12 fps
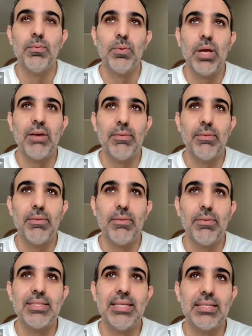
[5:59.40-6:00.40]
we have
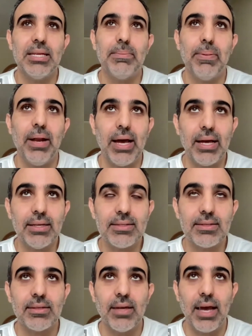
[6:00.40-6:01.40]
about 60
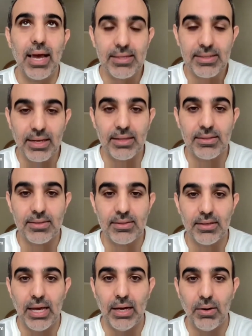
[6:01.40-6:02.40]
plus
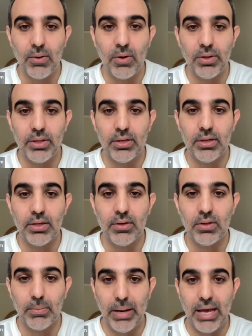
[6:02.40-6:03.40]
assets now on
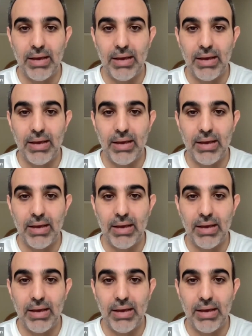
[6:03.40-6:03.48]
the